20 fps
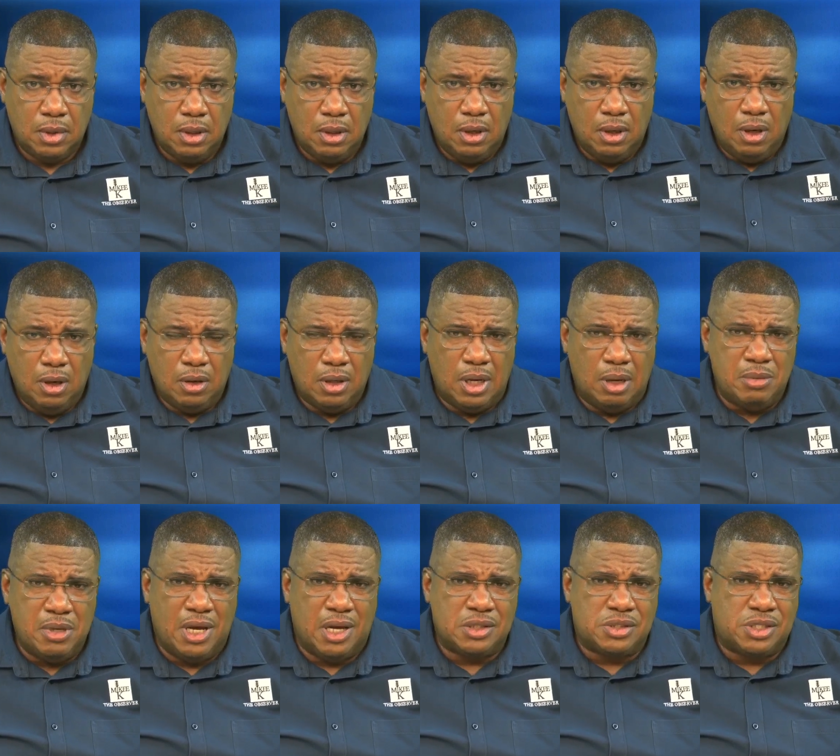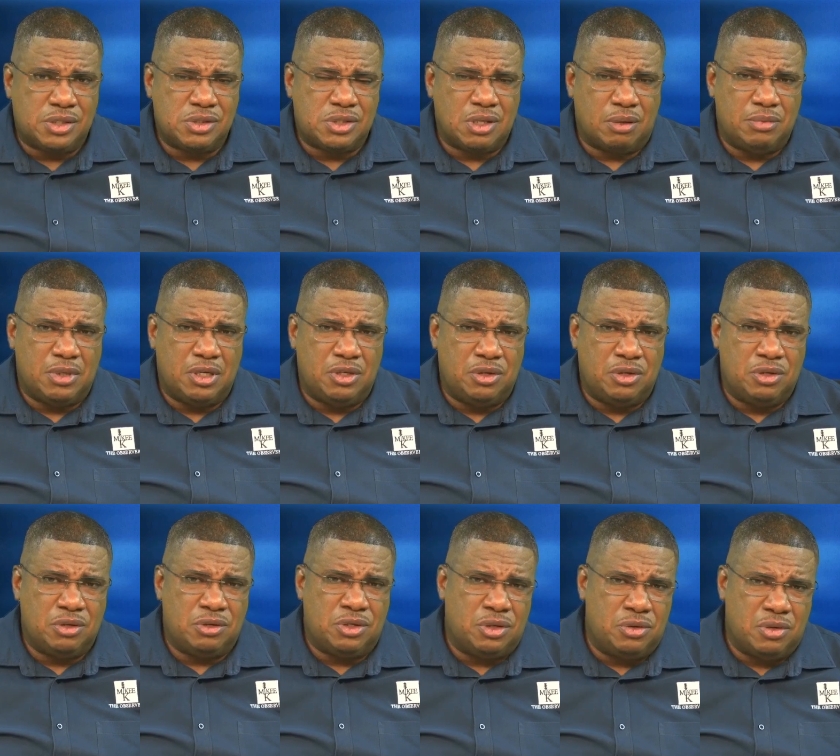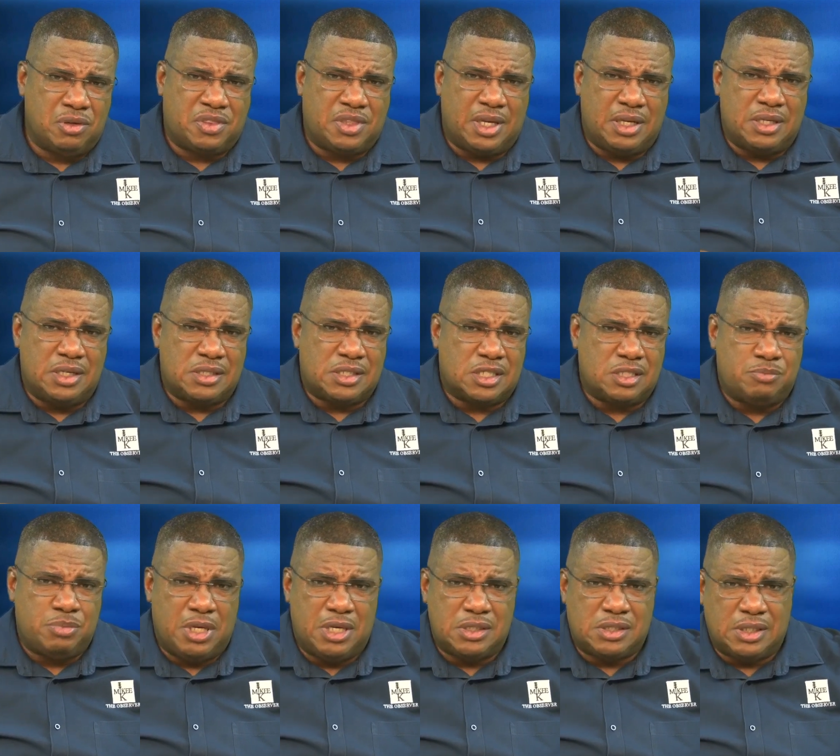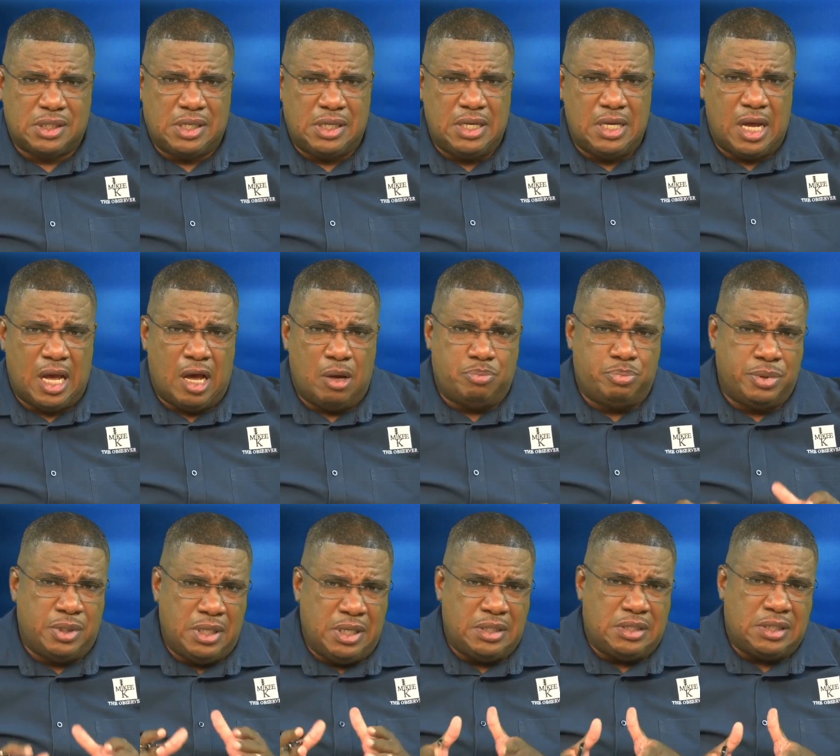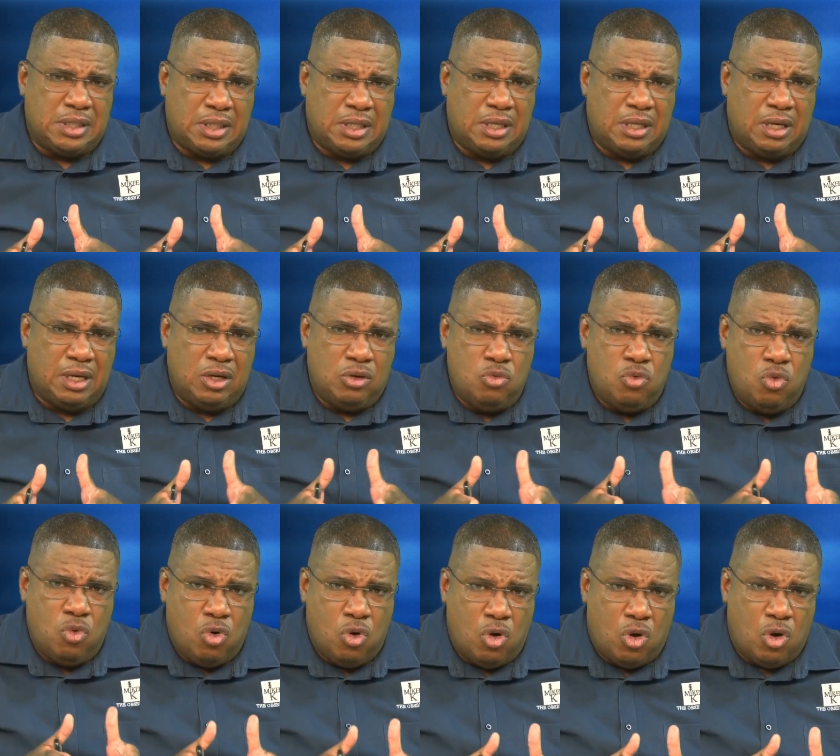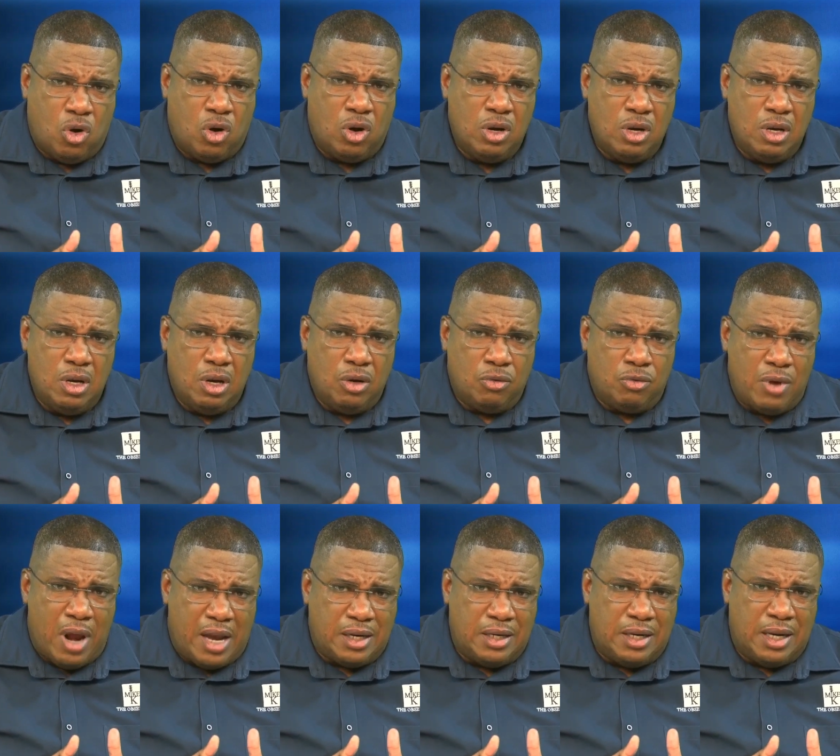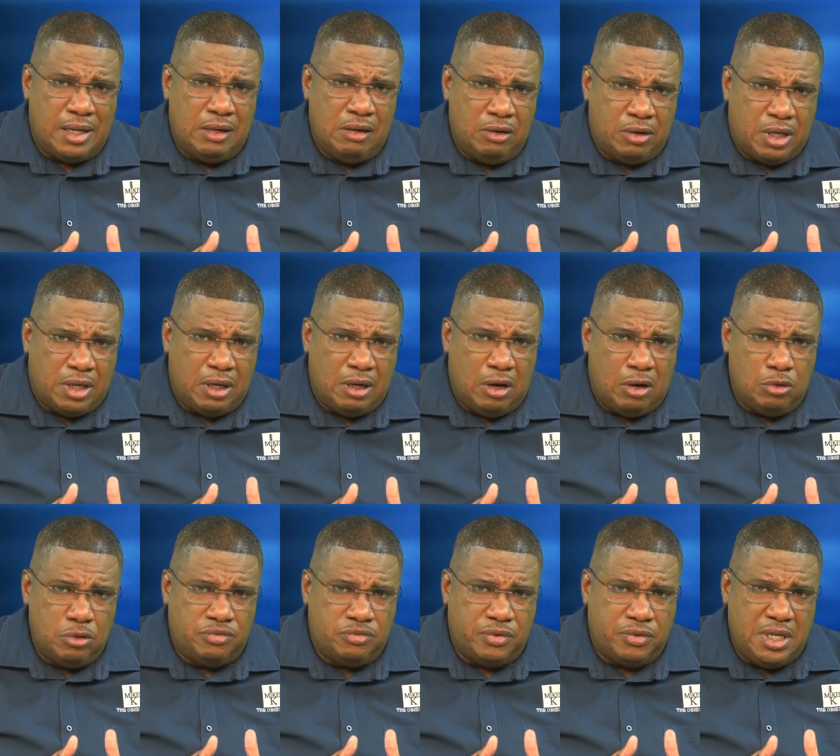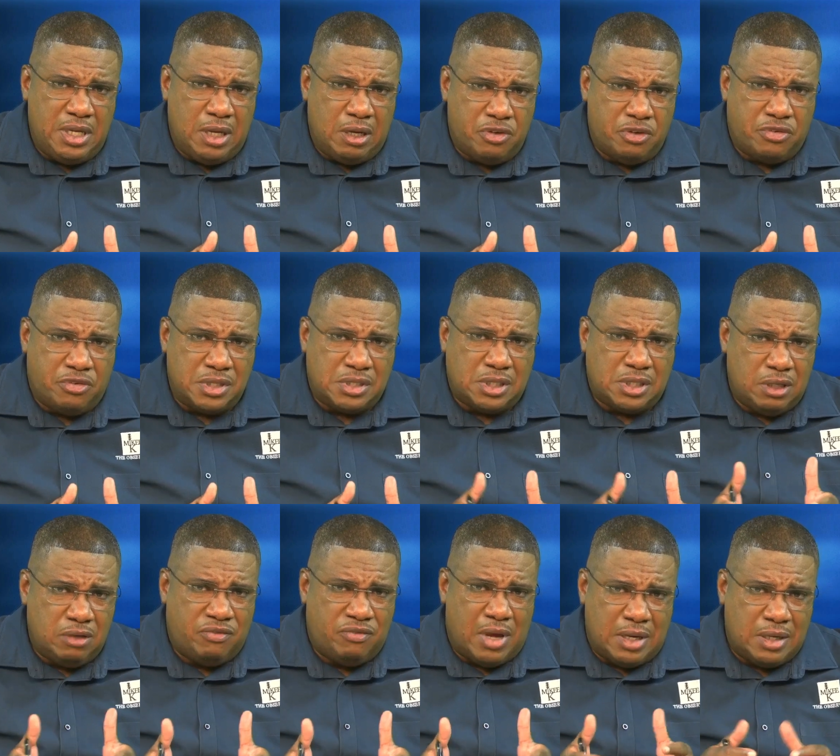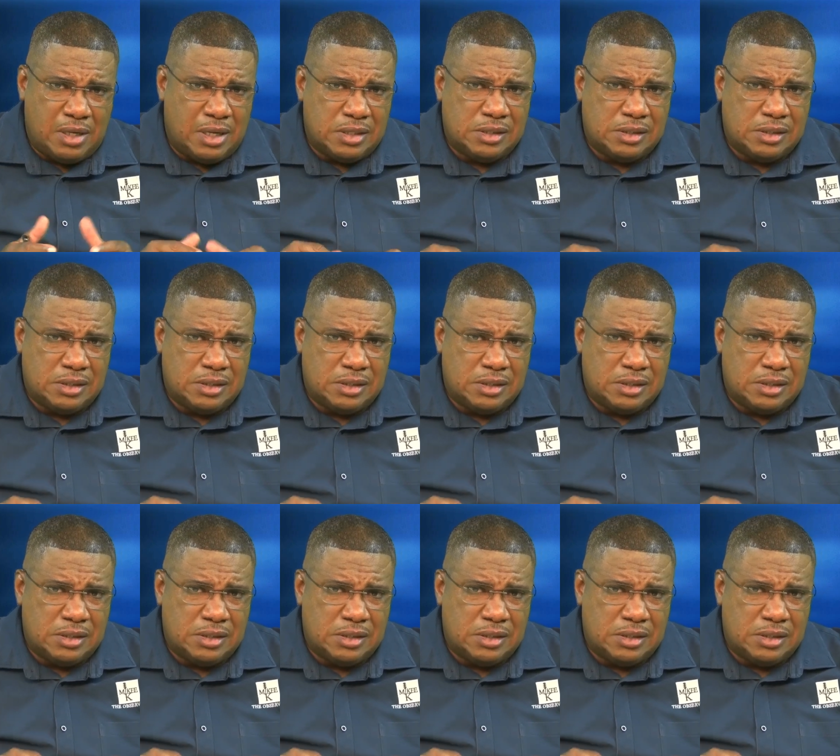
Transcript: Let me ask you something. Do you think this is basically a political war rather than looking out for the interests of the vendors?